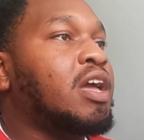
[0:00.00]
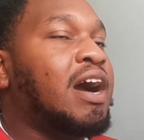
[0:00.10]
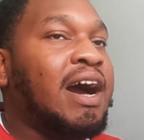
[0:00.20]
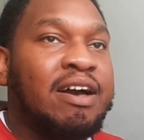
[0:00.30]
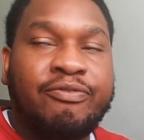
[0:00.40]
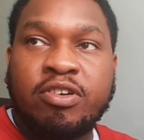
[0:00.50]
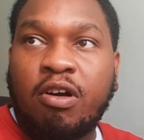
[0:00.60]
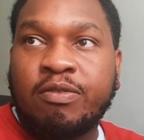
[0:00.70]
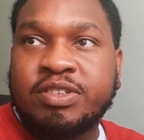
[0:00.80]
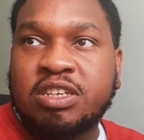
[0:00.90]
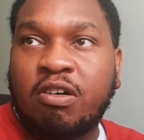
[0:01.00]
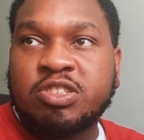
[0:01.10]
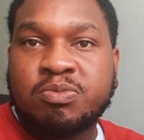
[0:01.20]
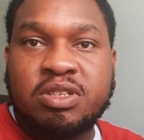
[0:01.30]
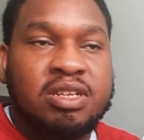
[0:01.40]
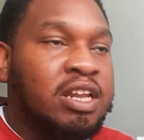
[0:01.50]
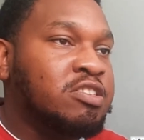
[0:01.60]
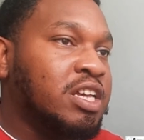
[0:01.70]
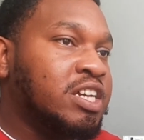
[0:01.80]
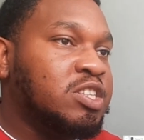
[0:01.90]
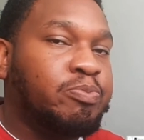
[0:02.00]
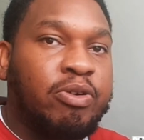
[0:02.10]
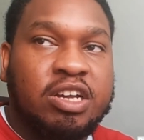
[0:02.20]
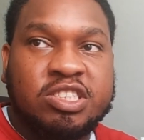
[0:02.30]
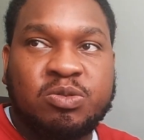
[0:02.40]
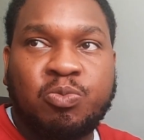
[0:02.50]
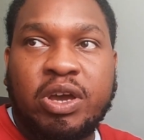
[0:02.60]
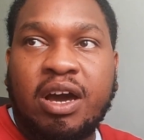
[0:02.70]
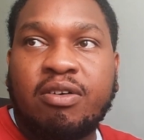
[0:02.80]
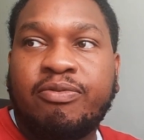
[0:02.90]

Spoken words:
I think obviously Osimhen, it looks like he's priced his way out